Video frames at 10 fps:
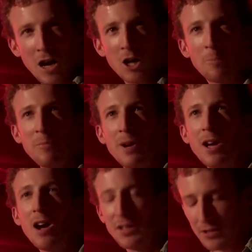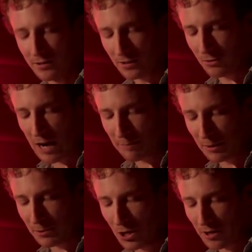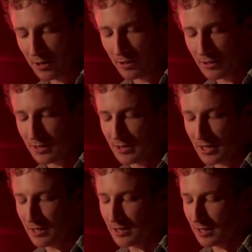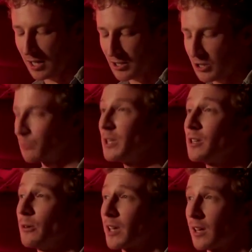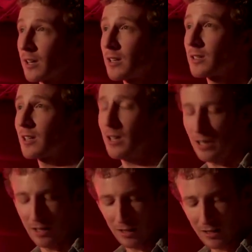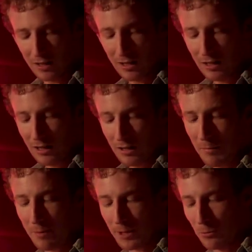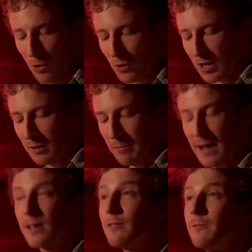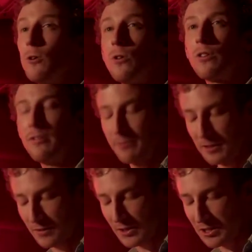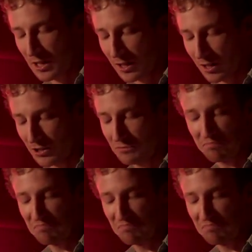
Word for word: I open my eyes and grab the binoculars to see into the kitchen window again. I can see Mummy walking back and forth in front of the sink and